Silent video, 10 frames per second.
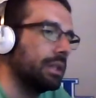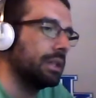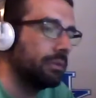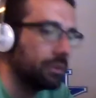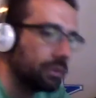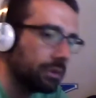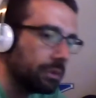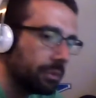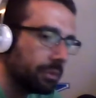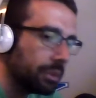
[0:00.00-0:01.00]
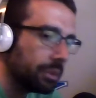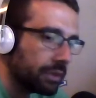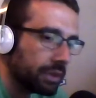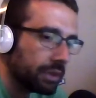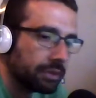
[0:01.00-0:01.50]
stuff moves through
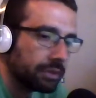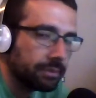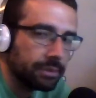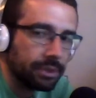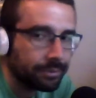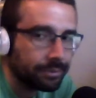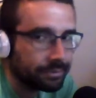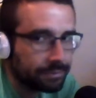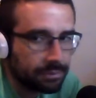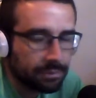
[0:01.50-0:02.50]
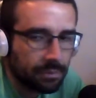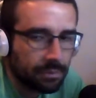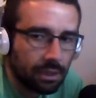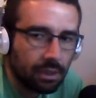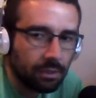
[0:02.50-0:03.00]
Pennsylvania. So,
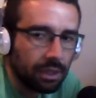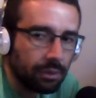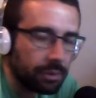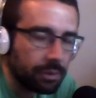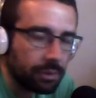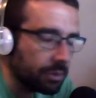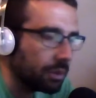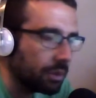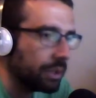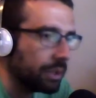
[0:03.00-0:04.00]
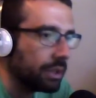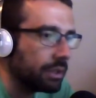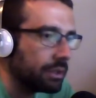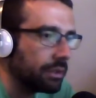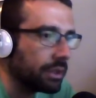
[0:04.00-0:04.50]
I mean, that was supposed to be on the
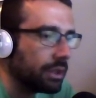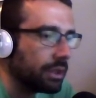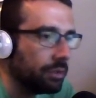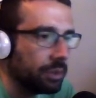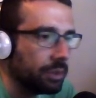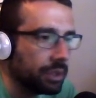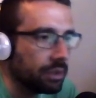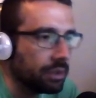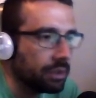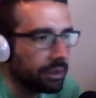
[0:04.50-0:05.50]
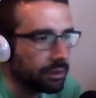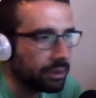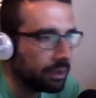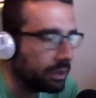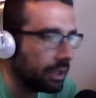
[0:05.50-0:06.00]
weekend, so that could be later
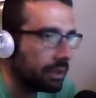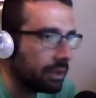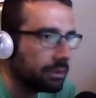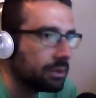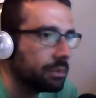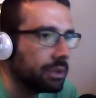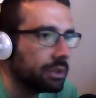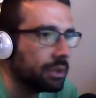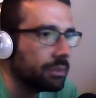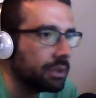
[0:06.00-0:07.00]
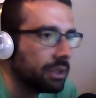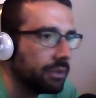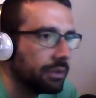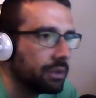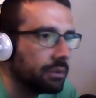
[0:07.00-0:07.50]
on. I don't know, but something
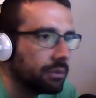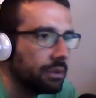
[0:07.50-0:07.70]
definitely